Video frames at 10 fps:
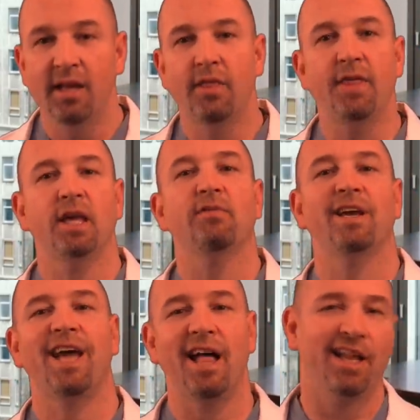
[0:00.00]
think of a
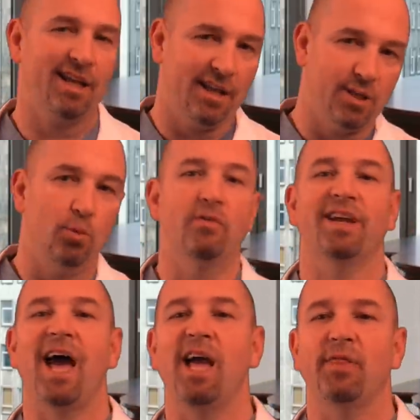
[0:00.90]
guy, like it's more of a
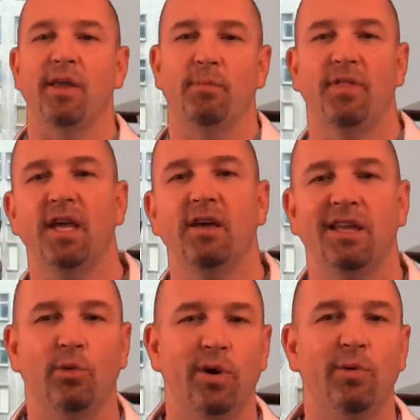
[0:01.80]
guy thing, but think of,
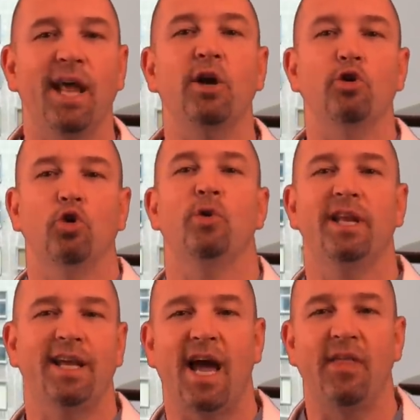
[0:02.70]
you know, when I go to greet
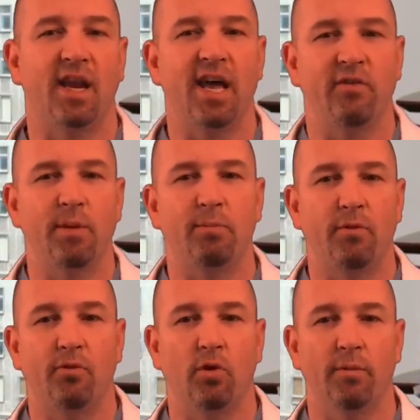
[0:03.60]
a guy that I haven't met
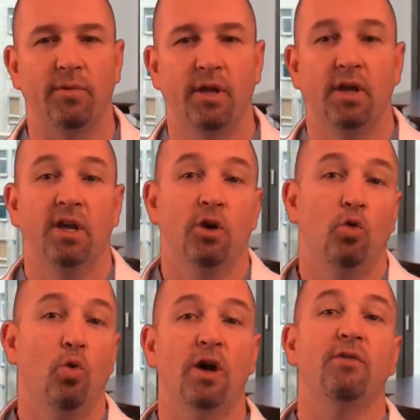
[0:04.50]
before,
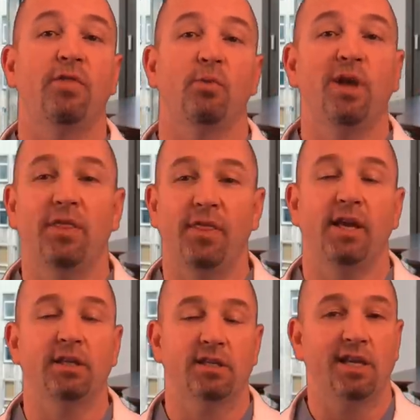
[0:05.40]
one of three
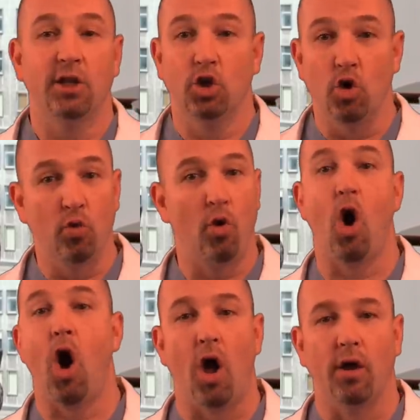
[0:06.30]
things can go
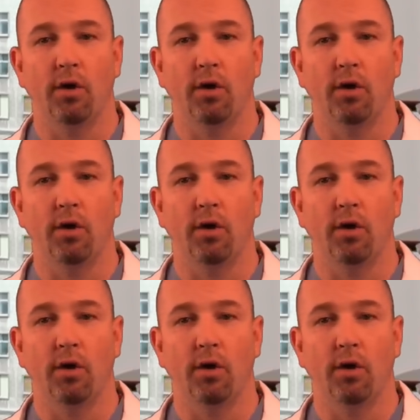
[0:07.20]
wrong.